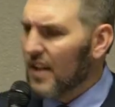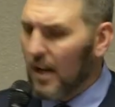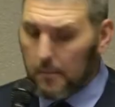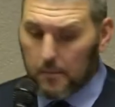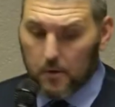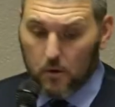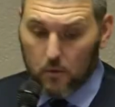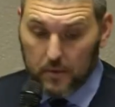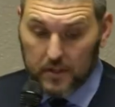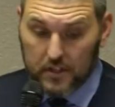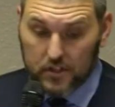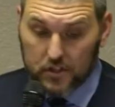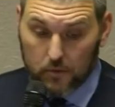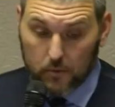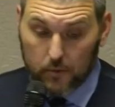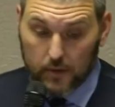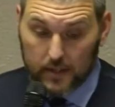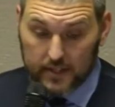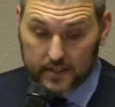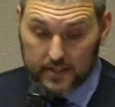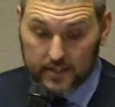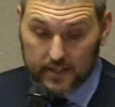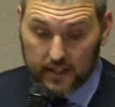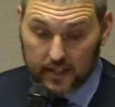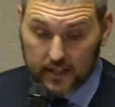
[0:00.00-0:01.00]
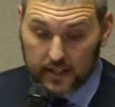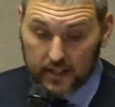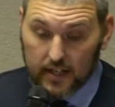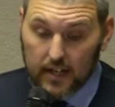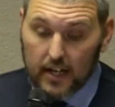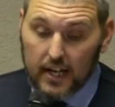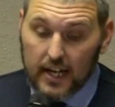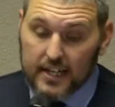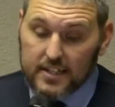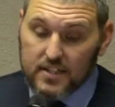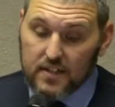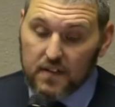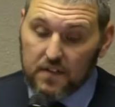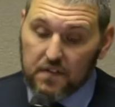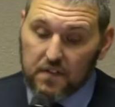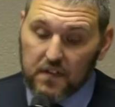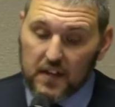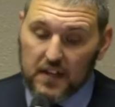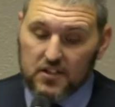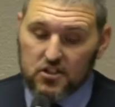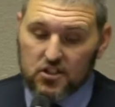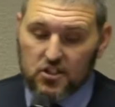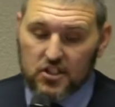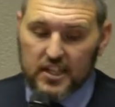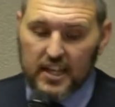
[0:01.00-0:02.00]
I'm going to read you what he said. It's a
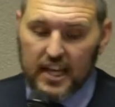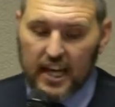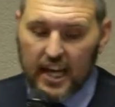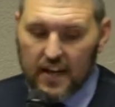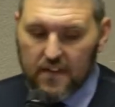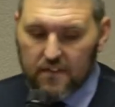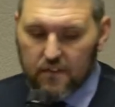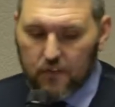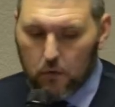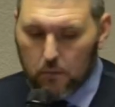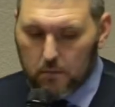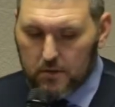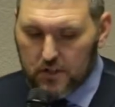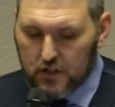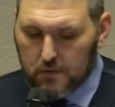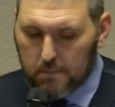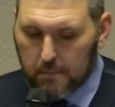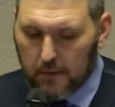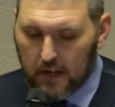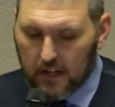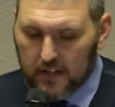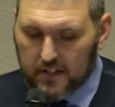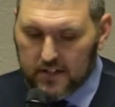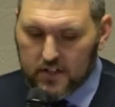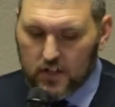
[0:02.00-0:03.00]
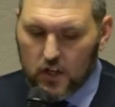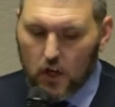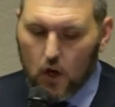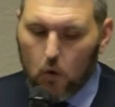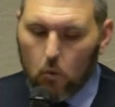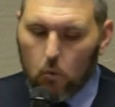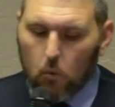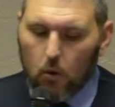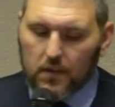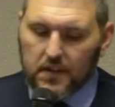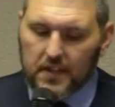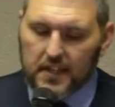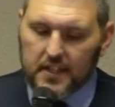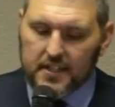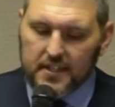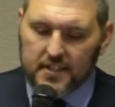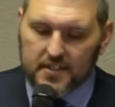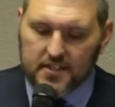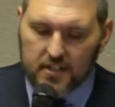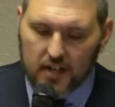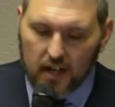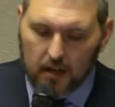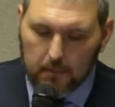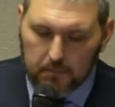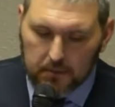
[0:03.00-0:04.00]
fleshly, hateful response, one that
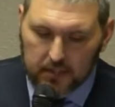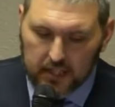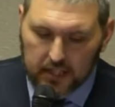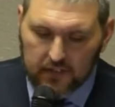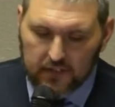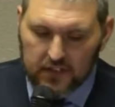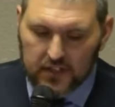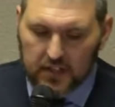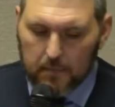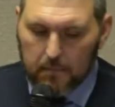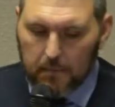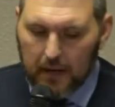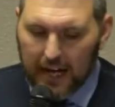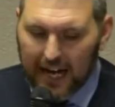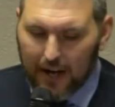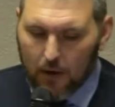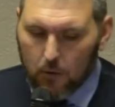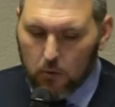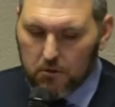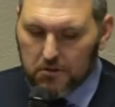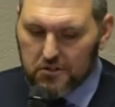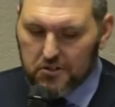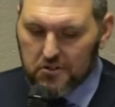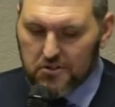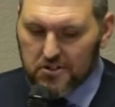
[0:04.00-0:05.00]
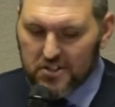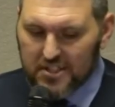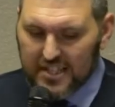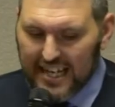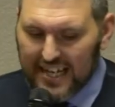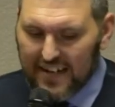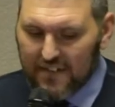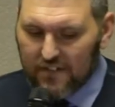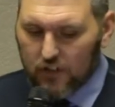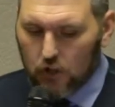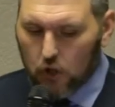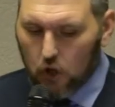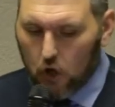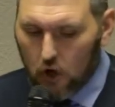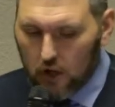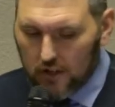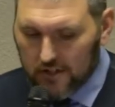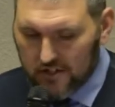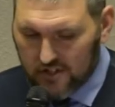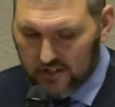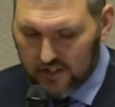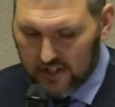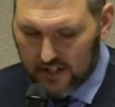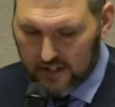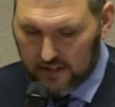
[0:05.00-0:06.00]
does not believe in the power to save
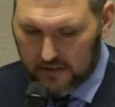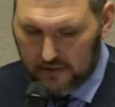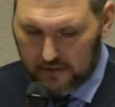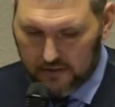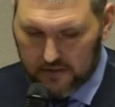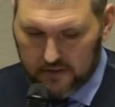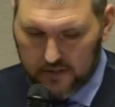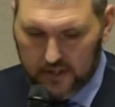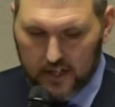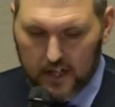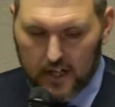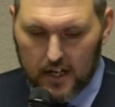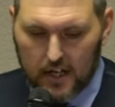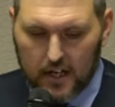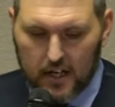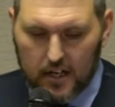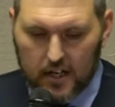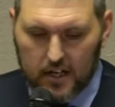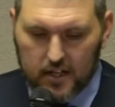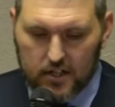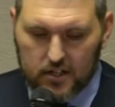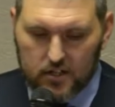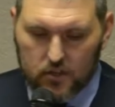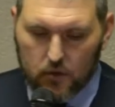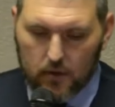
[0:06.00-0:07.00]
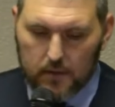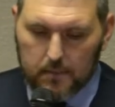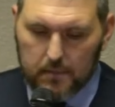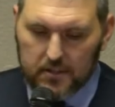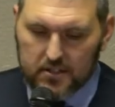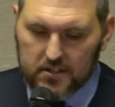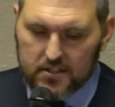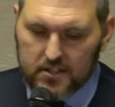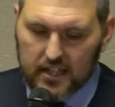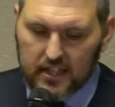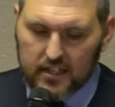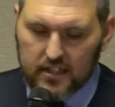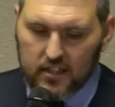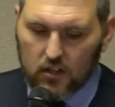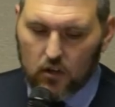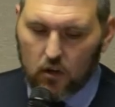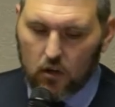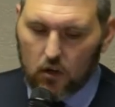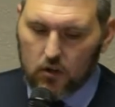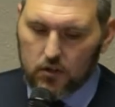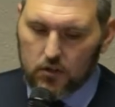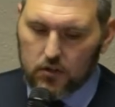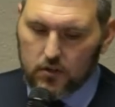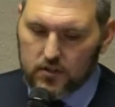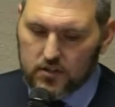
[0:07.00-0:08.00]
lost sinners. So he must take the
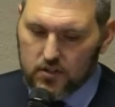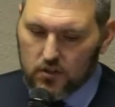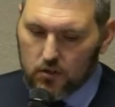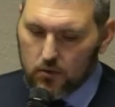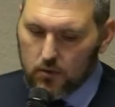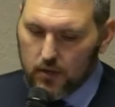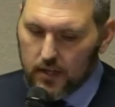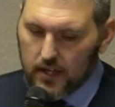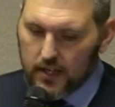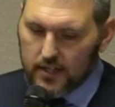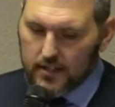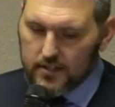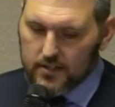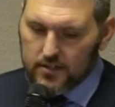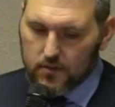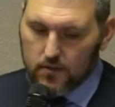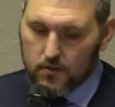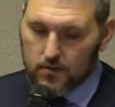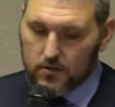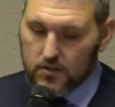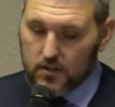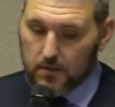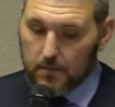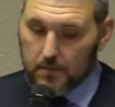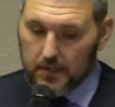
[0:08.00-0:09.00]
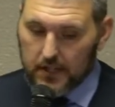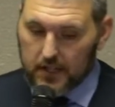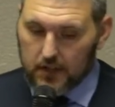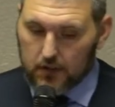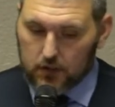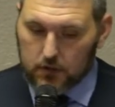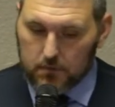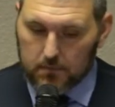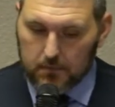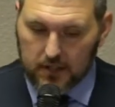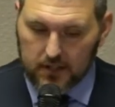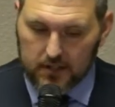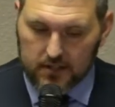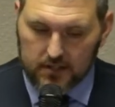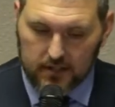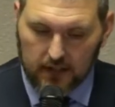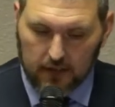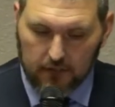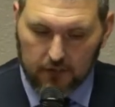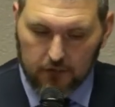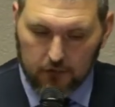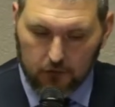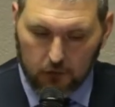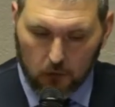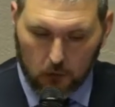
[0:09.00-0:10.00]
law into his own hands, or somebody else must,
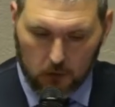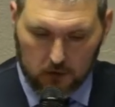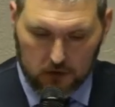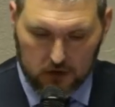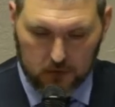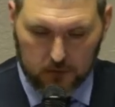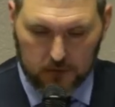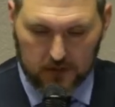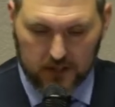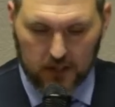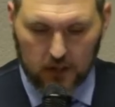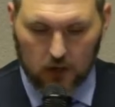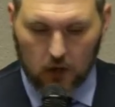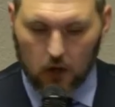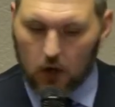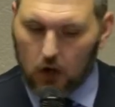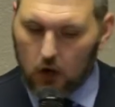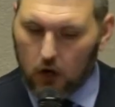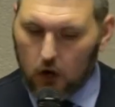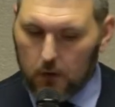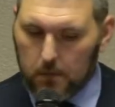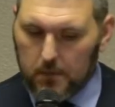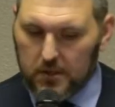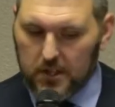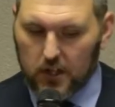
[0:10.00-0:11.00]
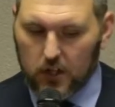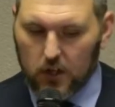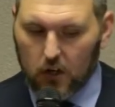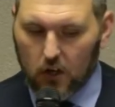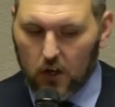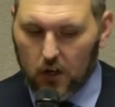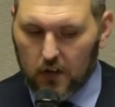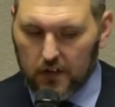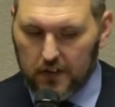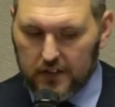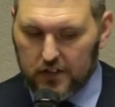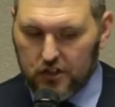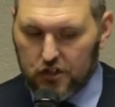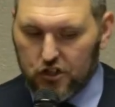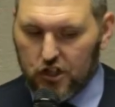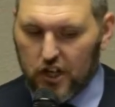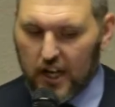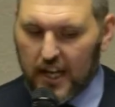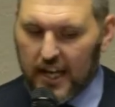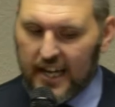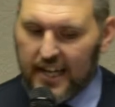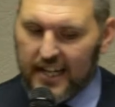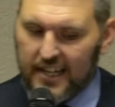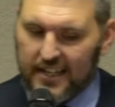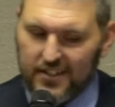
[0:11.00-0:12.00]
and force with the long arm of the law the
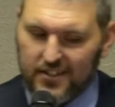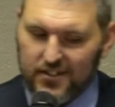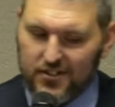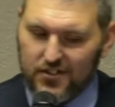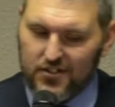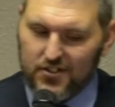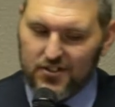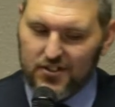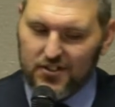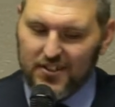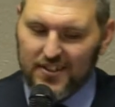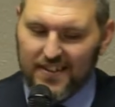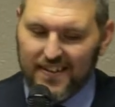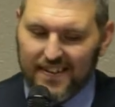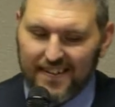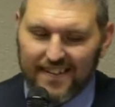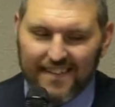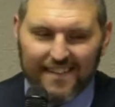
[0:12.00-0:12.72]
change.